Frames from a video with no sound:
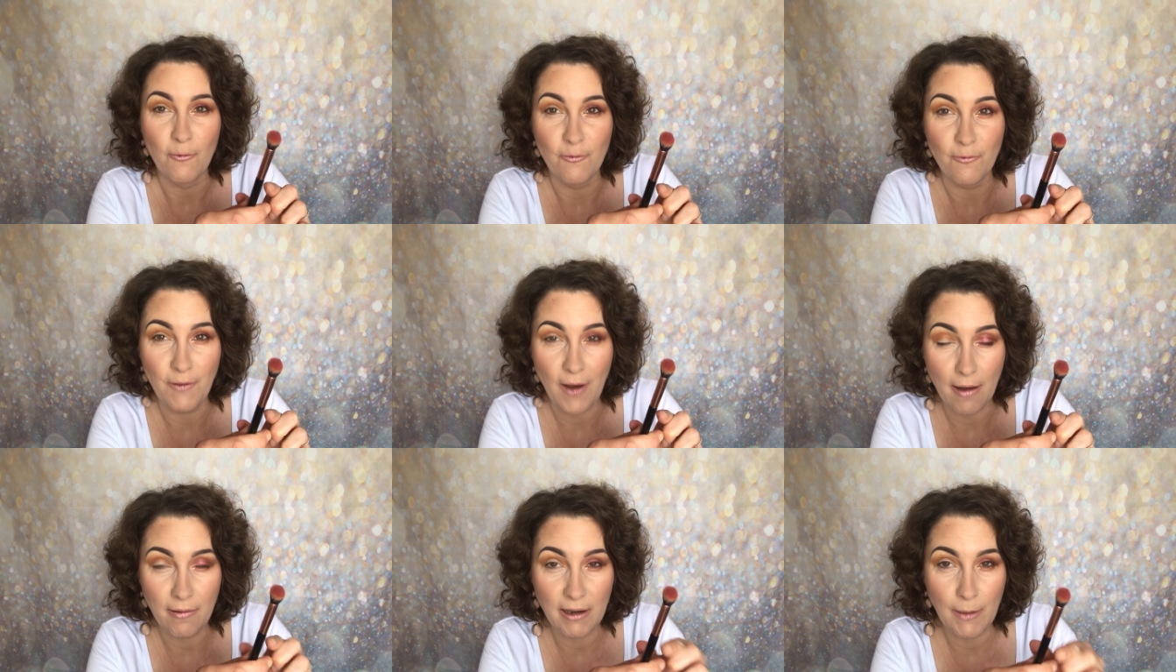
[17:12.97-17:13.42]

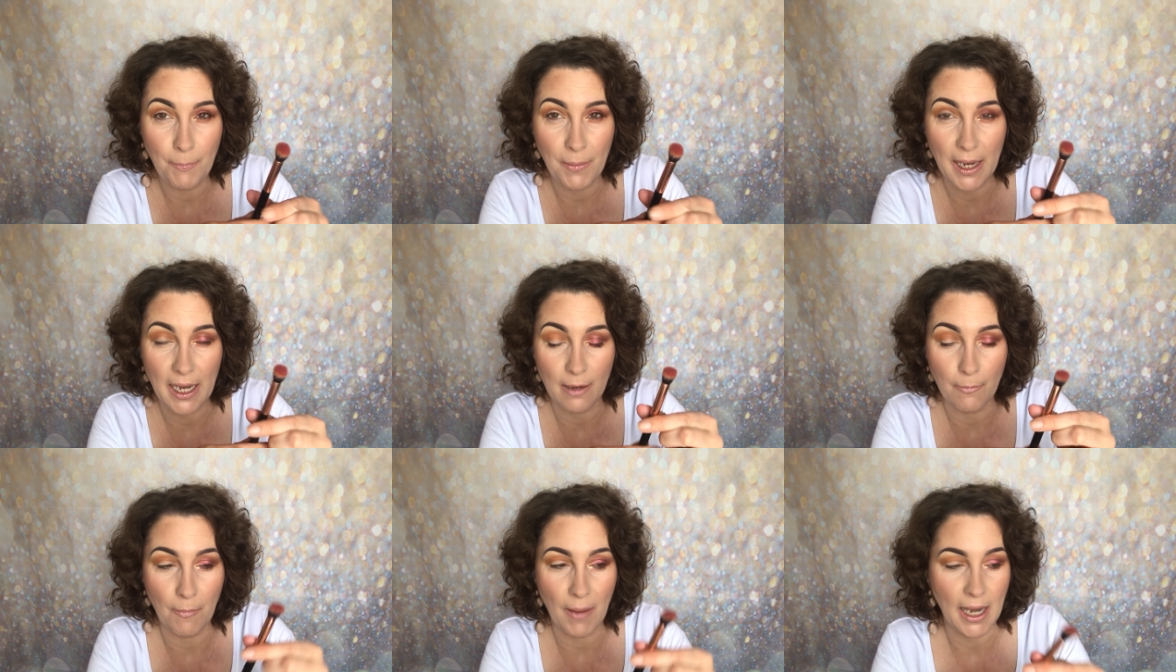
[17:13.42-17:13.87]
very
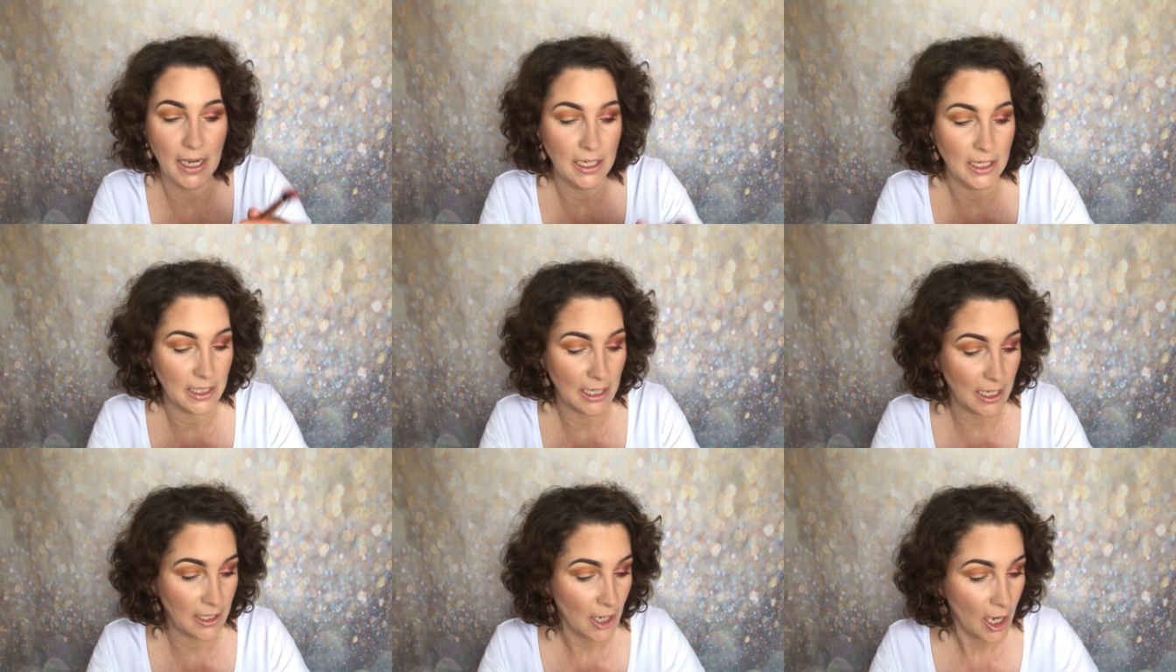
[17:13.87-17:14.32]

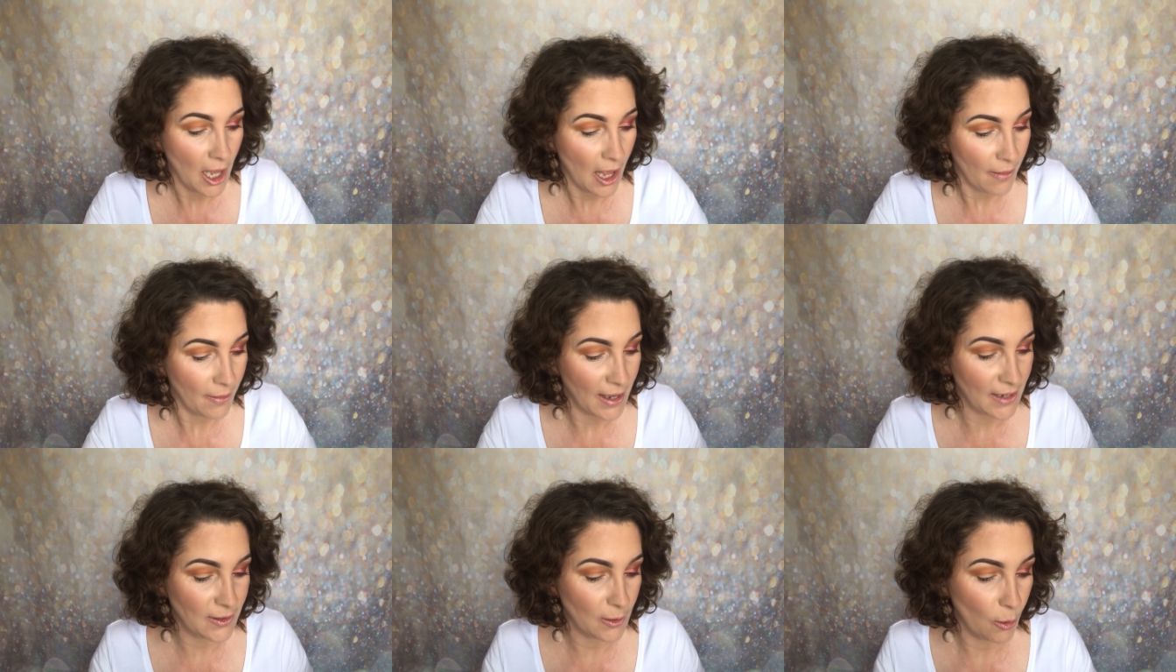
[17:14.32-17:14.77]
pigmented
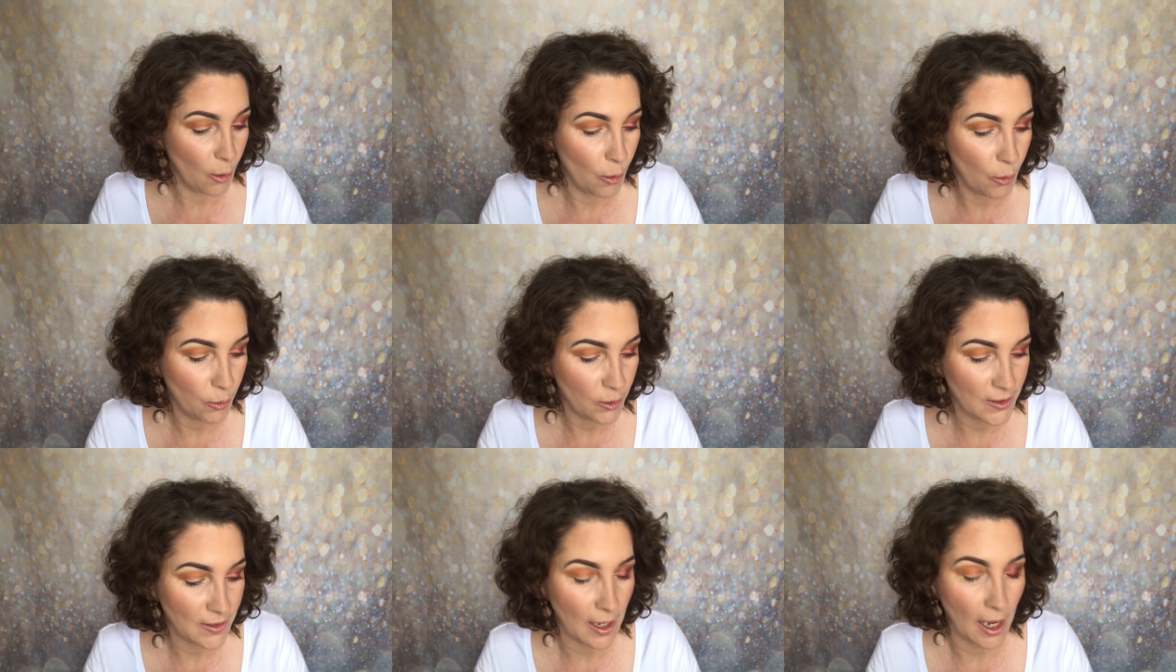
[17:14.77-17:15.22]
there's
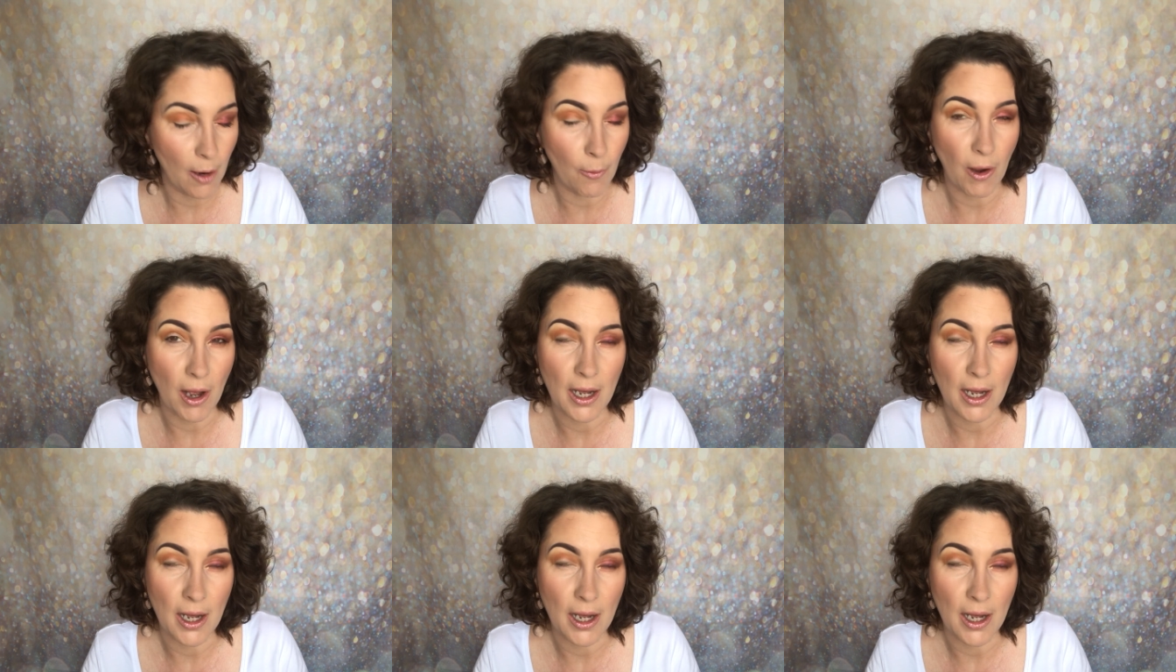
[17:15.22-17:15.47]
also